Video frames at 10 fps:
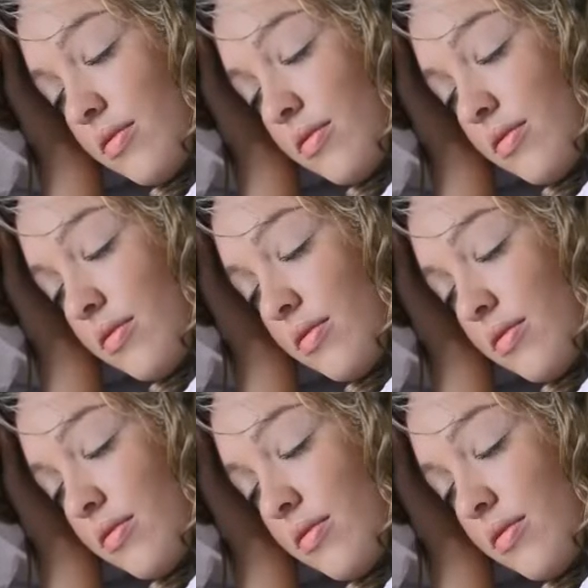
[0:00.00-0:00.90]

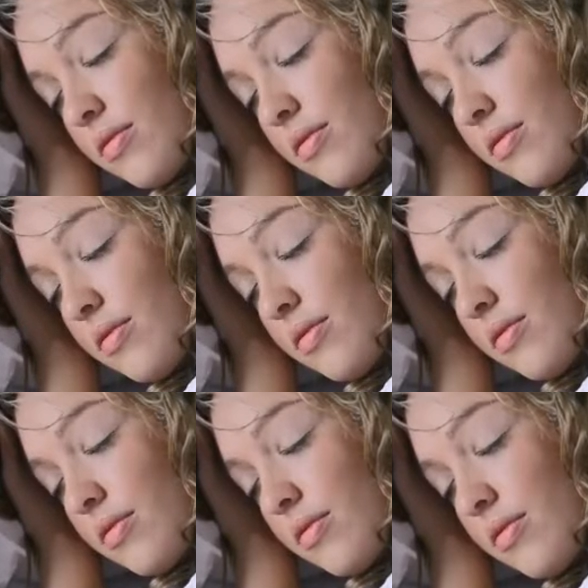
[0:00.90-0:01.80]

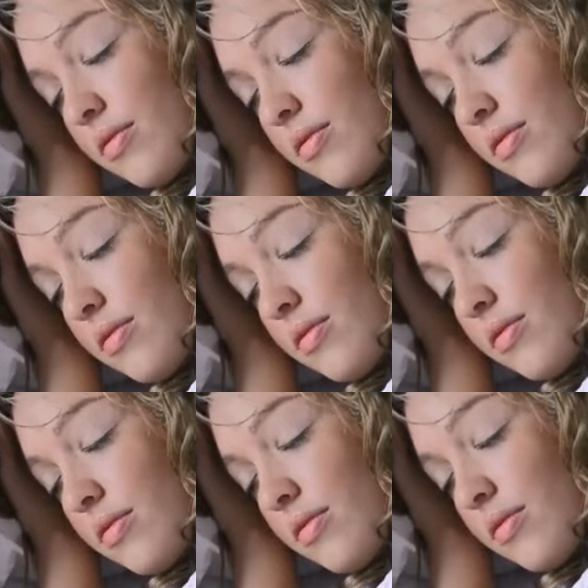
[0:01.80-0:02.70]

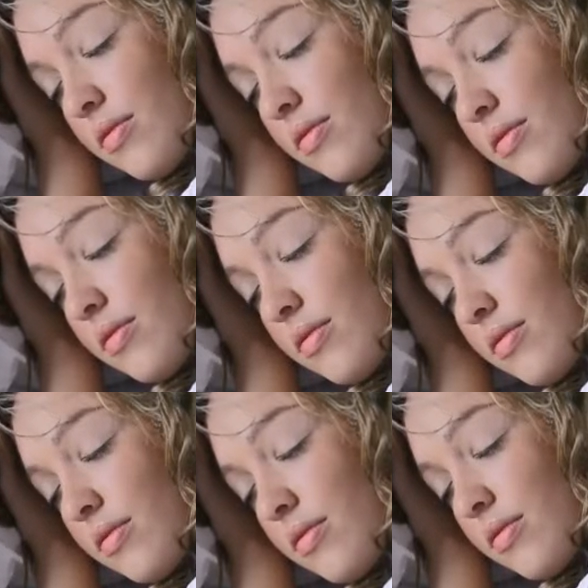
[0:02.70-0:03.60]

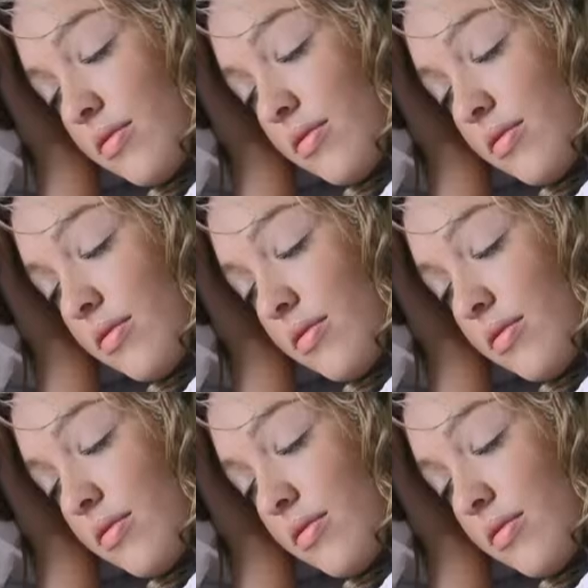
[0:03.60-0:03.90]
(not speaking)